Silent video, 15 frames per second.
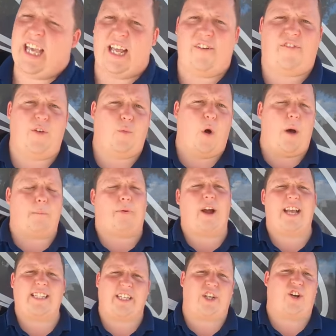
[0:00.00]
Again, if you want
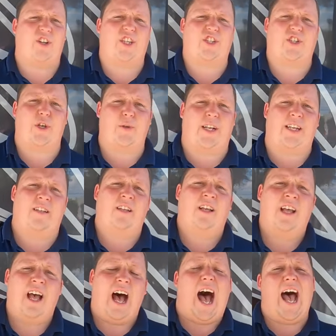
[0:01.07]
pricing on this unit,
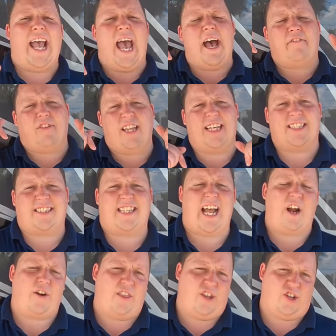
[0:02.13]
I have links
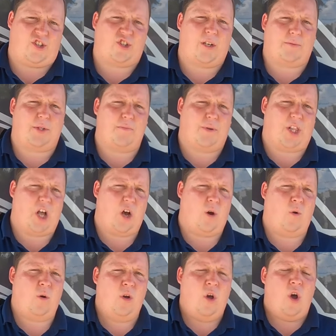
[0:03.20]
down in the description
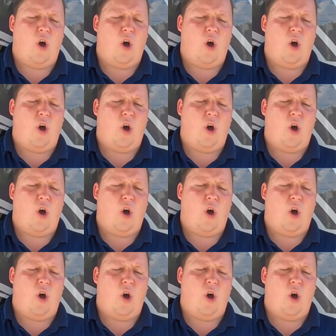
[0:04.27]
below.